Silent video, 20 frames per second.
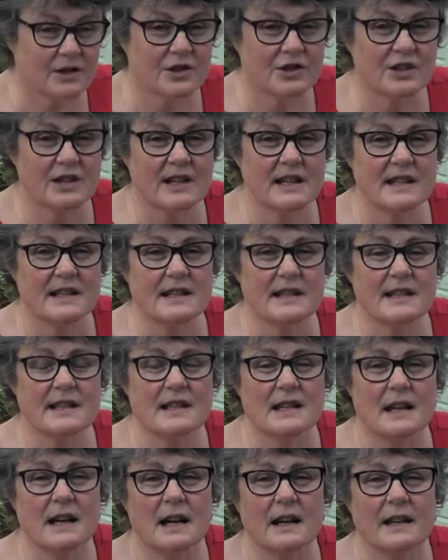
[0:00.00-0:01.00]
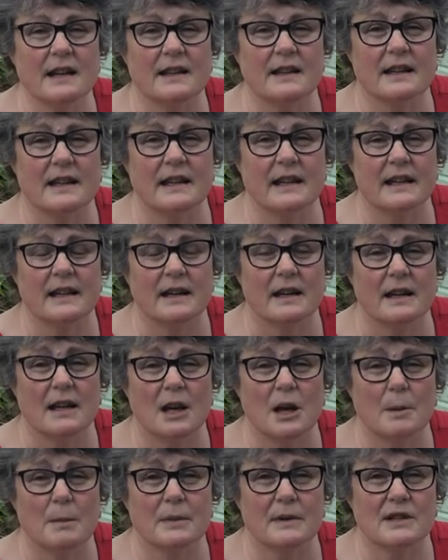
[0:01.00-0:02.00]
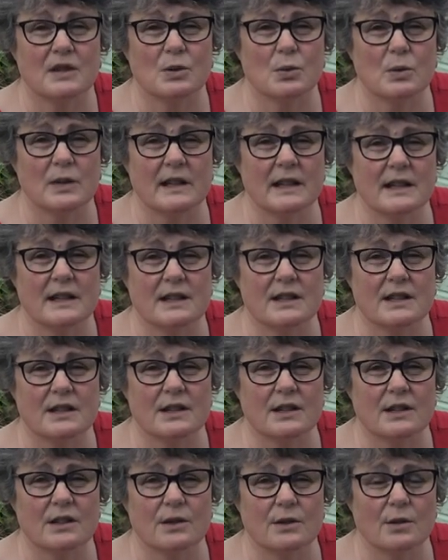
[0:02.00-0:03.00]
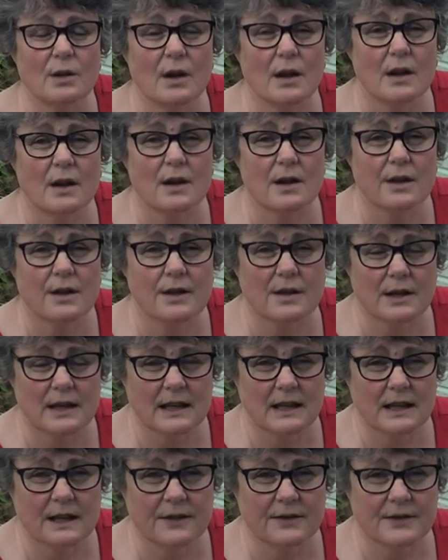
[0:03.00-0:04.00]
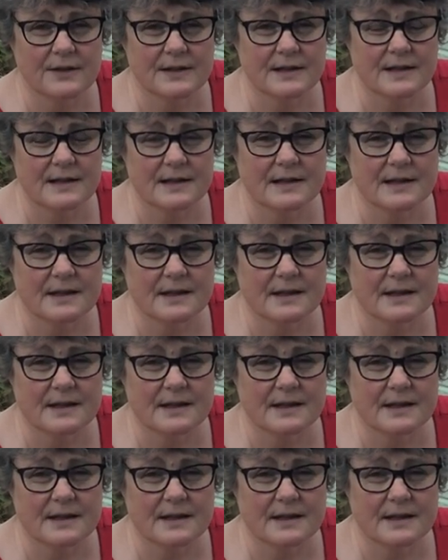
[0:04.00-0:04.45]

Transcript: Jesus hung there between two thieves.